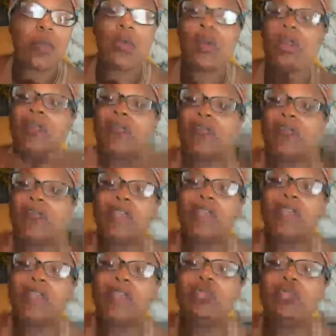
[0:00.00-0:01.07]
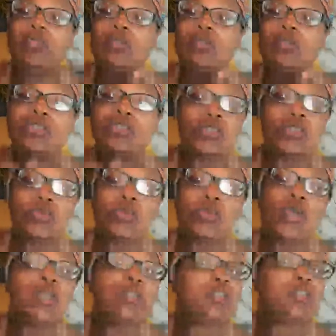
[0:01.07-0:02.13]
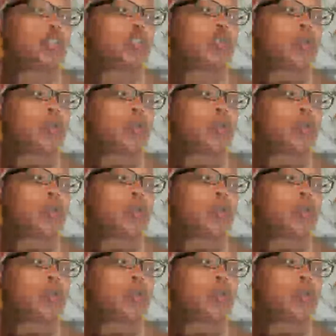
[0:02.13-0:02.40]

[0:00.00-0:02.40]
Whatever it is you want to do to